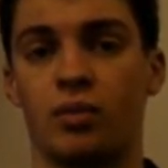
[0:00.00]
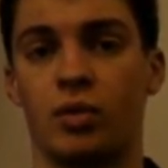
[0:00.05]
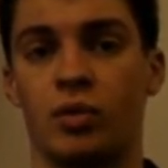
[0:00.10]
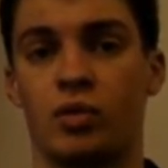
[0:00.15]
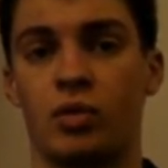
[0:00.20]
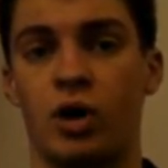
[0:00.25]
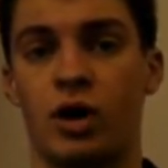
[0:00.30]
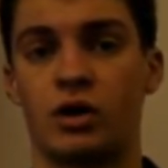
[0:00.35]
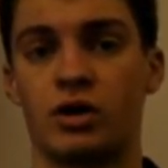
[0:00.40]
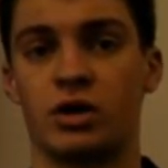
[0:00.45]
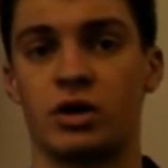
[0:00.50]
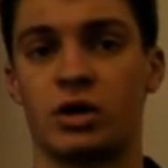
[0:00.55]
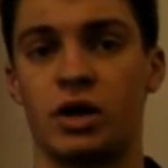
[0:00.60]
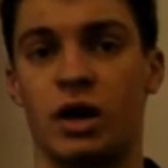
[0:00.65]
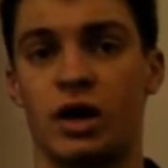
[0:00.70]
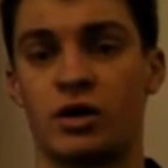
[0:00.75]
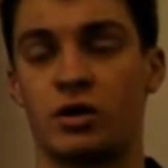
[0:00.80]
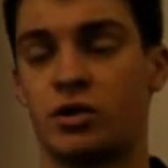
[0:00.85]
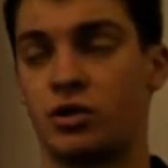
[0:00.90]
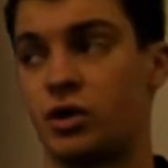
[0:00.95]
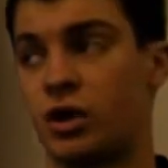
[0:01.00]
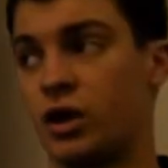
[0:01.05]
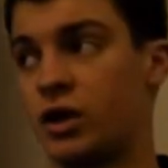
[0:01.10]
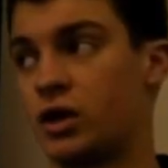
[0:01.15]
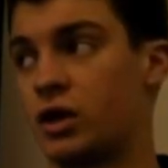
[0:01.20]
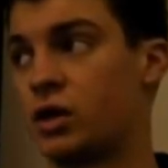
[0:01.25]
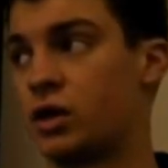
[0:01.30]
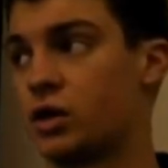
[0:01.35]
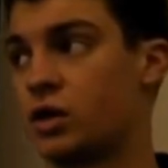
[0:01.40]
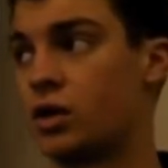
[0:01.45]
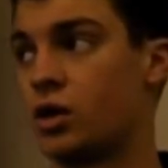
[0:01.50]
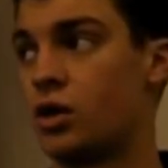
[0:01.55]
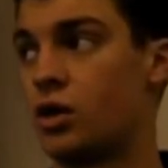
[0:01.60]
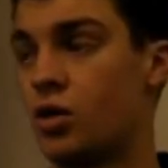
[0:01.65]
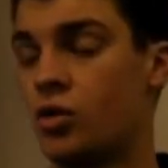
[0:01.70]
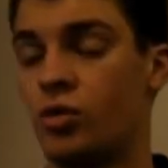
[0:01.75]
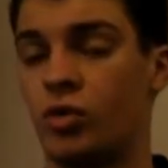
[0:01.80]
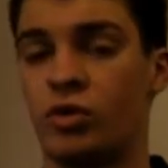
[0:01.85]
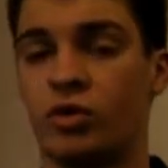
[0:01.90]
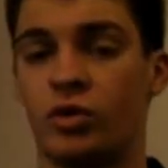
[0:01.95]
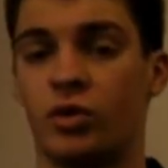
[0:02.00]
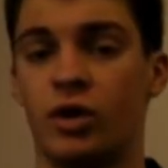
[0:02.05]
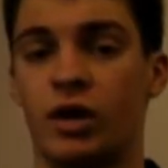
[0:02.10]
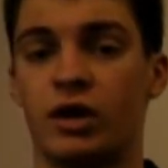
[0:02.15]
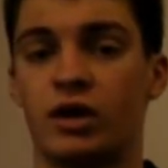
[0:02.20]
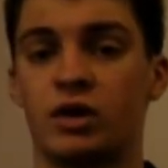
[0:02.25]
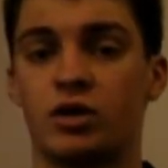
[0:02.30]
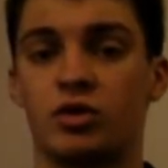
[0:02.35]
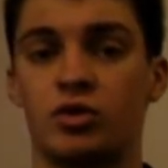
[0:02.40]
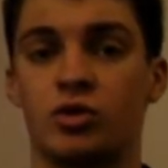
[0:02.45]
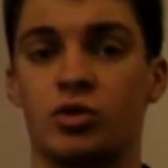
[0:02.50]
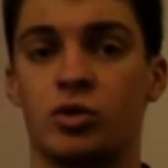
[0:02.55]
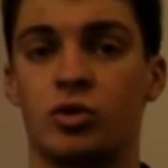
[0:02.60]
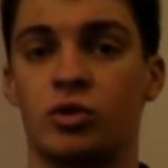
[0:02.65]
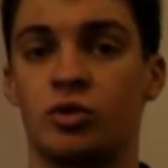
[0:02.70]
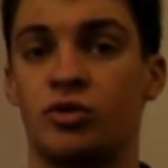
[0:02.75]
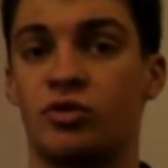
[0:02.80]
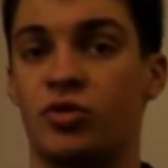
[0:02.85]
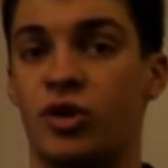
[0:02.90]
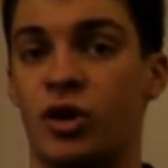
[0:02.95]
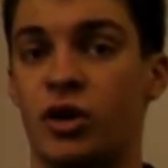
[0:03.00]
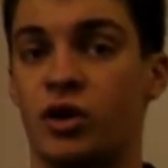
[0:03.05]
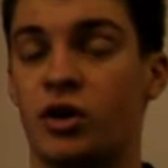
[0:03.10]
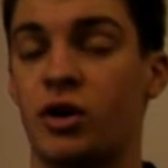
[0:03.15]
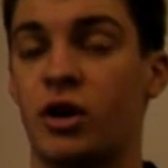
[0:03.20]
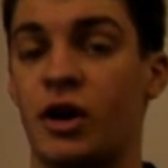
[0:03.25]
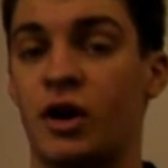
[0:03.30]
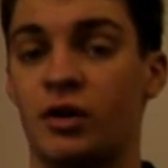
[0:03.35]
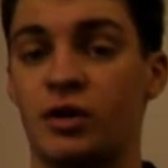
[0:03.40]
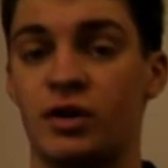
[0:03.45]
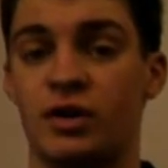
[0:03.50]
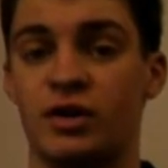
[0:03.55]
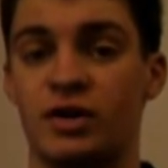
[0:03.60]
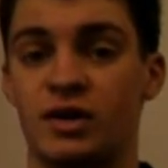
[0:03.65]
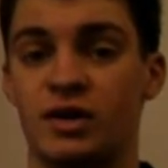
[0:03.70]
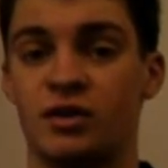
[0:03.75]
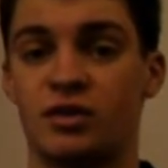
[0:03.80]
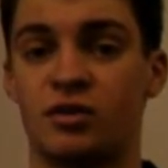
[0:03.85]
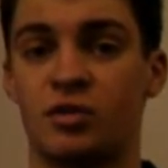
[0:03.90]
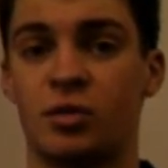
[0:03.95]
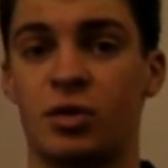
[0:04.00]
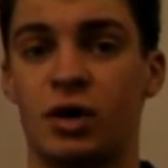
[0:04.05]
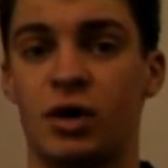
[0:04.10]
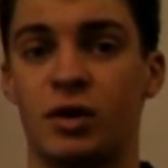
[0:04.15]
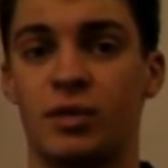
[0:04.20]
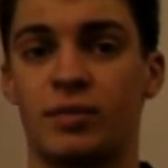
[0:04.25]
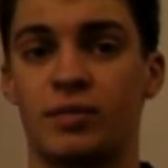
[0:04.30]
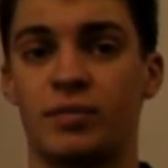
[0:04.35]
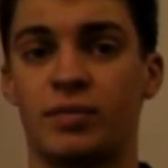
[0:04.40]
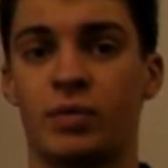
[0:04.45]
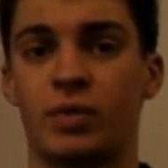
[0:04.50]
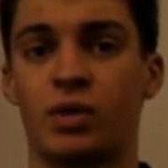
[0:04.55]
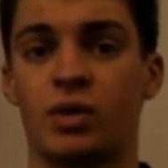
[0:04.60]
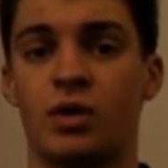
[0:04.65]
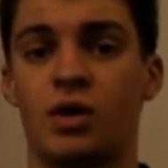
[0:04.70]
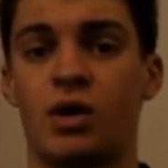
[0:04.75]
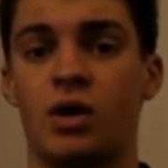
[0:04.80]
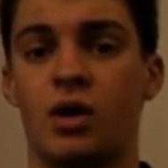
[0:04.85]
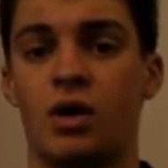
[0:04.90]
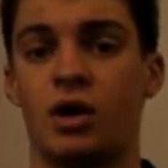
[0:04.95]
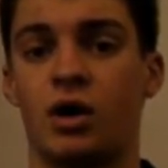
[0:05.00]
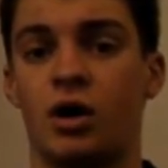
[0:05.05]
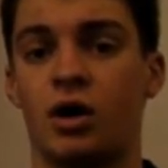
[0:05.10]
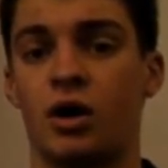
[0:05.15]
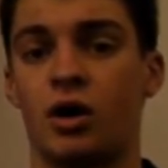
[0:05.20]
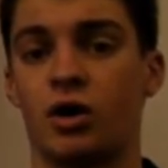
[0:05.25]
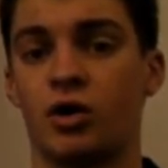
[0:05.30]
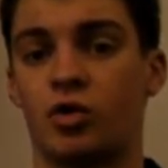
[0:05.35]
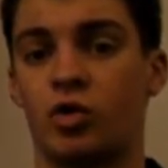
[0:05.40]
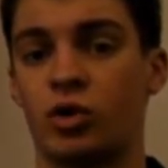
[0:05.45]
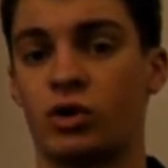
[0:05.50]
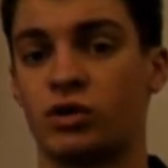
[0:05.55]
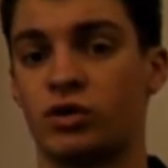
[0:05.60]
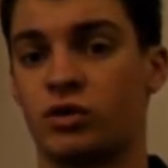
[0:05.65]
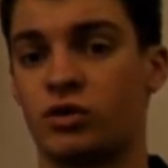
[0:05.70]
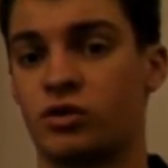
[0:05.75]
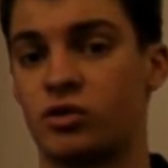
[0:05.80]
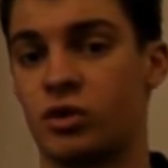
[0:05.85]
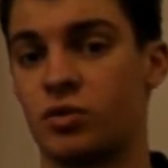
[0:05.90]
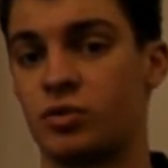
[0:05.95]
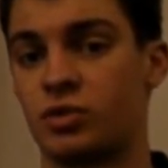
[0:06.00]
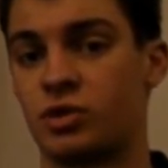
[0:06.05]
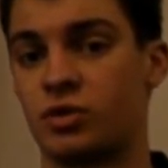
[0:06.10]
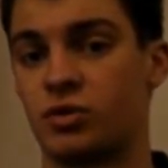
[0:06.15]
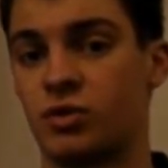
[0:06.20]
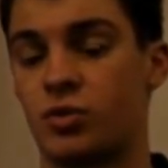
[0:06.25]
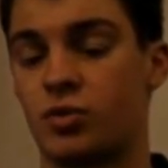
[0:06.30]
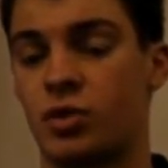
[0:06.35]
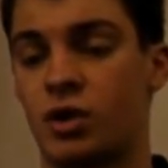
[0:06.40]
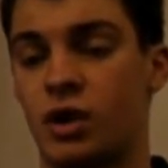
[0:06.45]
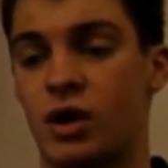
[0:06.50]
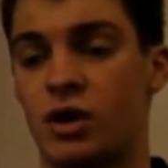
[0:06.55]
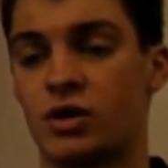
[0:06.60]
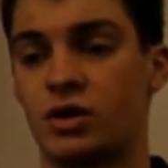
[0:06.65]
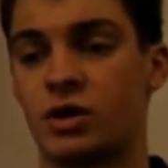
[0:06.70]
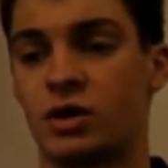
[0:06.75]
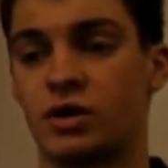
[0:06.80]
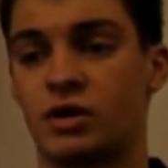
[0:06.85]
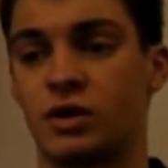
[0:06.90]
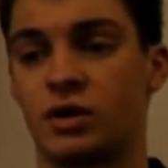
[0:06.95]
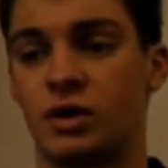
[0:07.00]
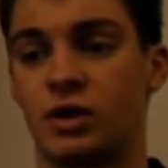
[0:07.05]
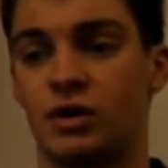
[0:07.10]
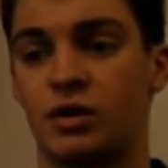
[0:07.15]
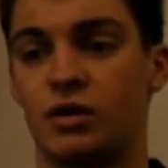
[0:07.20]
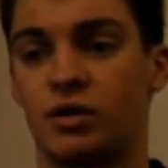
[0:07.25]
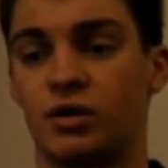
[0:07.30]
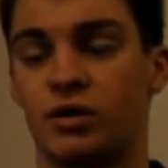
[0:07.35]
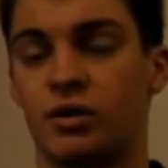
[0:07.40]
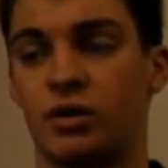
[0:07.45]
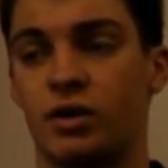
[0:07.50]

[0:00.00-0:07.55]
The project I created was a light-controlled fire LED display. Quick description of the project is